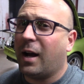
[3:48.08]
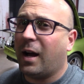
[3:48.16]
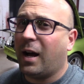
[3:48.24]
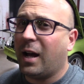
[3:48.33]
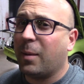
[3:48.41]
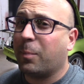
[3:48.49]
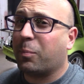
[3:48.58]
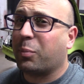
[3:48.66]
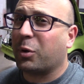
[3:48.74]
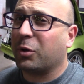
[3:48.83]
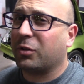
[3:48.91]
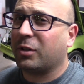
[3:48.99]
I
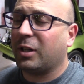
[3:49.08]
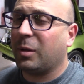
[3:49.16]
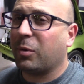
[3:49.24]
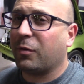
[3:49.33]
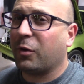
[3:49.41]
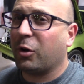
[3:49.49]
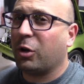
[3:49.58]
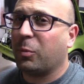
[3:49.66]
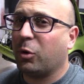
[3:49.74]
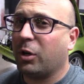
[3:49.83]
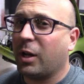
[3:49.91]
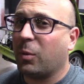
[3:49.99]
personally prefer to
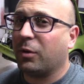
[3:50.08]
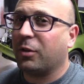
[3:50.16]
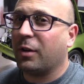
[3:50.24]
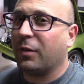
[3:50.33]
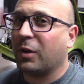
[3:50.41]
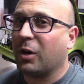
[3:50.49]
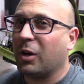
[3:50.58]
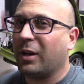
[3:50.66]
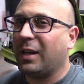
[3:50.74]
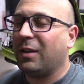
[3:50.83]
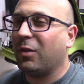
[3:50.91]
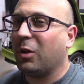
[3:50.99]
put it on while it's off the car,
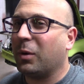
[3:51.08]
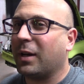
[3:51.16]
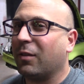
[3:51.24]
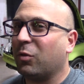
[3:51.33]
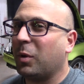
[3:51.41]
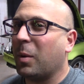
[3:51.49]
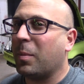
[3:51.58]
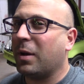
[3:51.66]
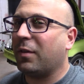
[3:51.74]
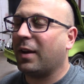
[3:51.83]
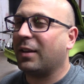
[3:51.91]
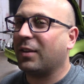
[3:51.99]
even though it gives me a bit
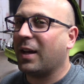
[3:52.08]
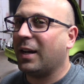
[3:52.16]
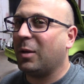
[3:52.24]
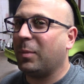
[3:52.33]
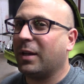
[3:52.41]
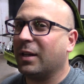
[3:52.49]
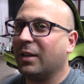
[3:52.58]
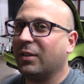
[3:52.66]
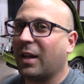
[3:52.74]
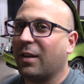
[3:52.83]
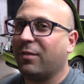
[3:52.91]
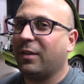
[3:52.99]
of anxiety
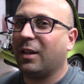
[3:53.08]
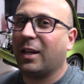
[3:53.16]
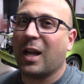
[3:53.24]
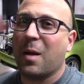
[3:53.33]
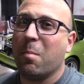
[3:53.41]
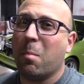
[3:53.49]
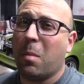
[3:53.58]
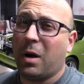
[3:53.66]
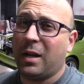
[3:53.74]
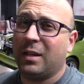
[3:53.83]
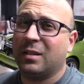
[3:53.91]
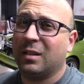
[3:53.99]
because I feel like I
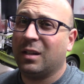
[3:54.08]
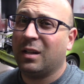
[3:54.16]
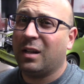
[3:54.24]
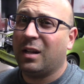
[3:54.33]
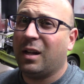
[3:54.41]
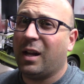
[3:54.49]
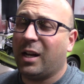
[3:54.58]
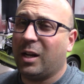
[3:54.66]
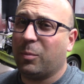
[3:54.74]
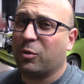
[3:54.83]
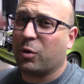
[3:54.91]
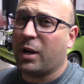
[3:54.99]
might end
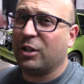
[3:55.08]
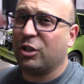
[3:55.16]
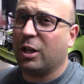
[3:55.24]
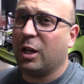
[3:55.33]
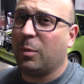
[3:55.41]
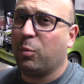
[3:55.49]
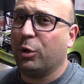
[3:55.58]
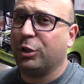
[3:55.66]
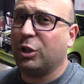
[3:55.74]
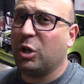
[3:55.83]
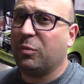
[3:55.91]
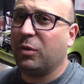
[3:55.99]
up scratching it up,
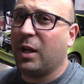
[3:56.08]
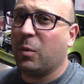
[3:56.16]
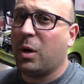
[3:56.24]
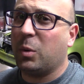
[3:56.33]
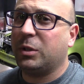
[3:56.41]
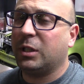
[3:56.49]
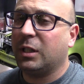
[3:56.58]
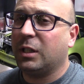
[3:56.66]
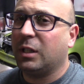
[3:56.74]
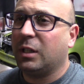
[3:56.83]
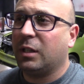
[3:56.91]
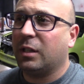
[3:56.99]
which hopefully I won't,
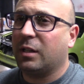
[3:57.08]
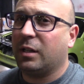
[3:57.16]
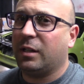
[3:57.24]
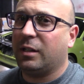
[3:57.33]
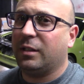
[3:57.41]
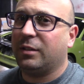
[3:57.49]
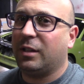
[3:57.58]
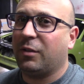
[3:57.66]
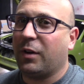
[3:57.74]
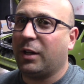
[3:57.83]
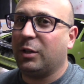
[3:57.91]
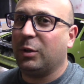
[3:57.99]
because
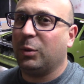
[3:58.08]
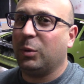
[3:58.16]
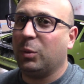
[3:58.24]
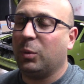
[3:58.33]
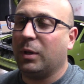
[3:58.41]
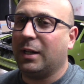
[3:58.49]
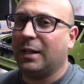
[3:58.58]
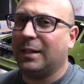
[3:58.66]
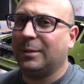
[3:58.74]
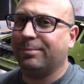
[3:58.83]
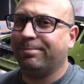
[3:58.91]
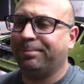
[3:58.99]
if I do,
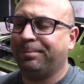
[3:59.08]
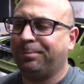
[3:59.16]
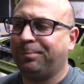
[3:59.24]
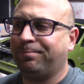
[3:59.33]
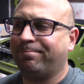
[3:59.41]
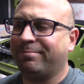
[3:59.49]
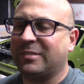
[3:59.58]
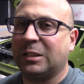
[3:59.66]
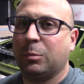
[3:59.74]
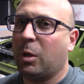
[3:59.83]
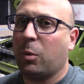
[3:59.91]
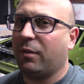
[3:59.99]
my
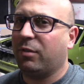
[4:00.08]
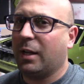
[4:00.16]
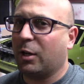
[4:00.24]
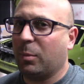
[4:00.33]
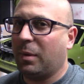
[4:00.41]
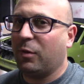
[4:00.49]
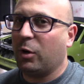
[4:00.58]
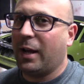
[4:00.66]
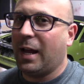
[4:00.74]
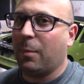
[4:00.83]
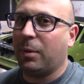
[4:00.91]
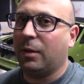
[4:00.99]
wife's not going to be very
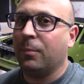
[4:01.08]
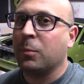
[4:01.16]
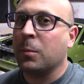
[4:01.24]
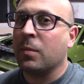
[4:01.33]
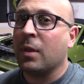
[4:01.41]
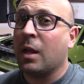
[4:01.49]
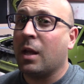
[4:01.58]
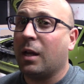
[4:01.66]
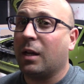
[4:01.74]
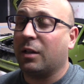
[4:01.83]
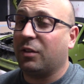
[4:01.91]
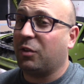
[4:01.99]
happy
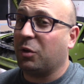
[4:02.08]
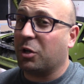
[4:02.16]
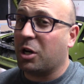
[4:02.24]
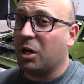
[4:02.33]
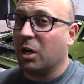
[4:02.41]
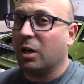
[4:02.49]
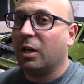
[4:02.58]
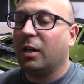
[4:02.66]
because it's her car.